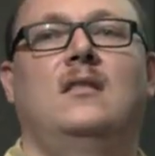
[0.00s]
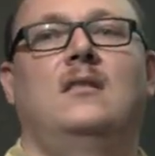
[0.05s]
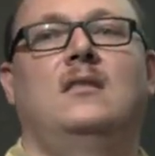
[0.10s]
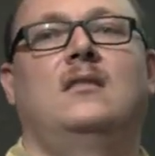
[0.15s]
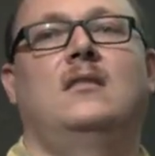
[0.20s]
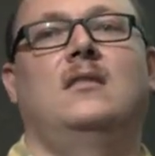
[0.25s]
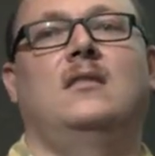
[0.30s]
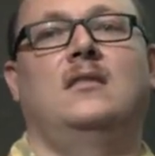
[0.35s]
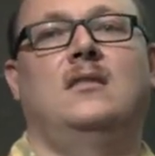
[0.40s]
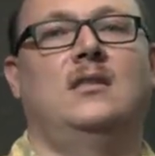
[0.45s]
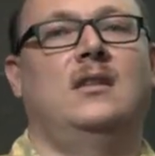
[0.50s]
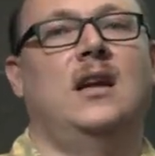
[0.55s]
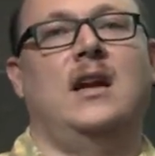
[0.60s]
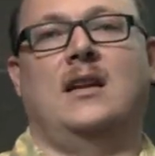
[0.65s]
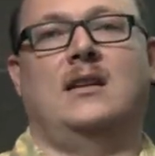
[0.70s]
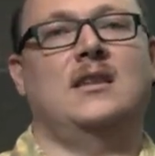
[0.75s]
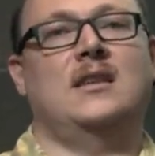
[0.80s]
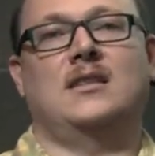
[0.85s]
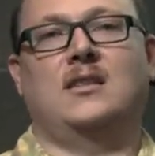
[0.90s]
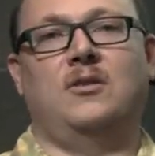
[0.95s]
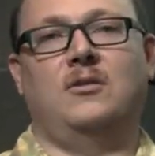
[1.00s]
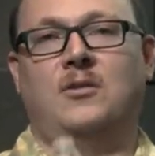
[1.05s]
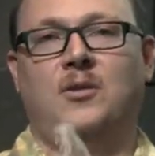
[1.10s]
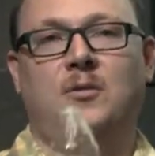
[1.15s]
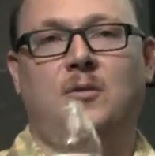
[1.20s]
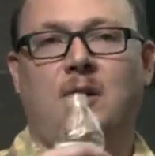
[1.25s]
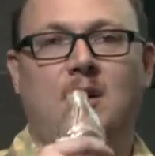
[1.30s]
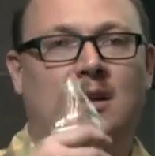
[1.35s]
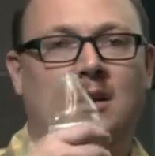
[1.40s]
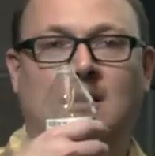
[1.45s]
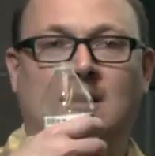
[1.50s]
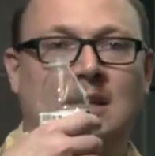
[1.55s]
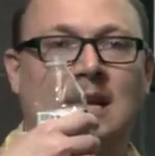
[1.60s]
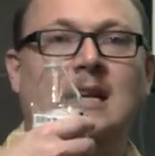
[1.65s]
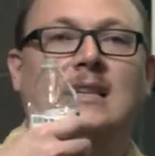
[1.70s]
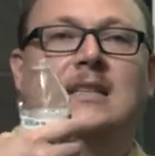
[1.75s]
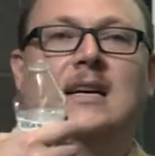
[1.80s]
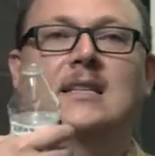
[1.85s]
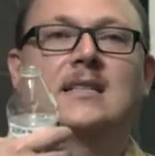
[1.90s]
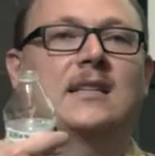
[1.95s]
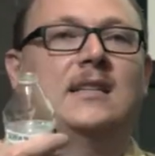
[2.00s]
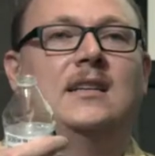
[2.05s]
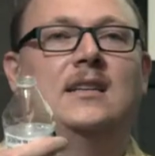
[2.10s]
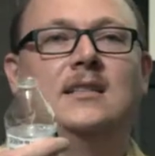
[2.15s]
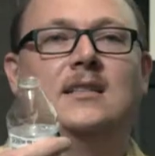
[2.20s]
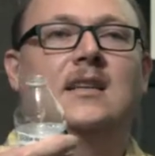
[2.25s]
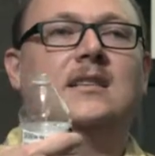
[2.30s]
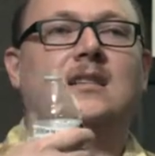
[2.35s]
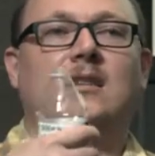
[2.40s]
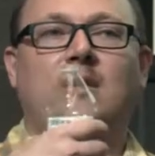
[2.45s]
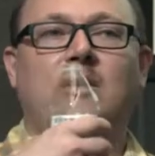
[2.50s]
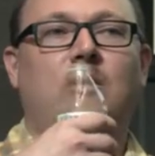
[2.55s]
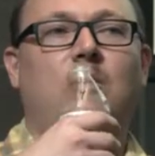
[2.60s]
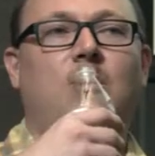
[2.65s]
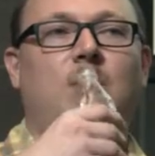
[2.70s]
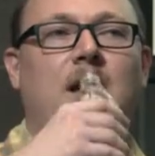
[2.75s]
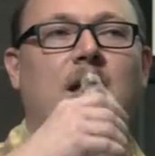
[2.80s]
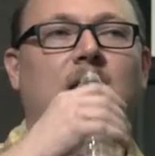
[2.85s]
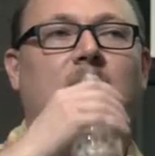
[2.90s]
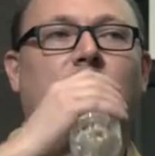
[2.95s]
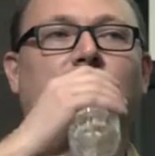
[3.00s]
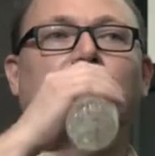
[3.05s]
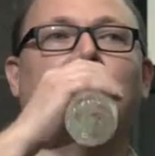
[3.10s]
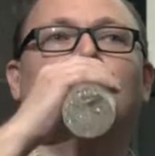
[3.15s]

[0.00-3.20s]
they Yeah, it doesn't go, away. it, it doesn't, it doesn't go away. You can ask